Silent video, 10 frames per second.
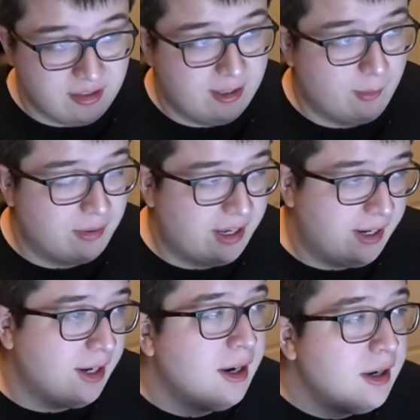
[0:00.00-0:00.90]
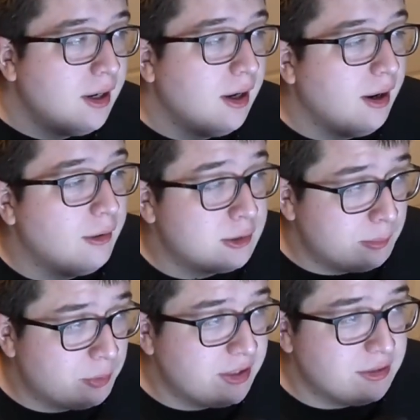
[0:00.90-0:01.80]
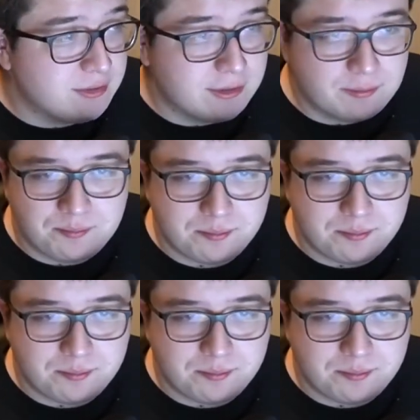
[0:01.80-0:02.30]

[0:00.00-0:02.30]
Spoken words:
the demo died, which would be pretty useful.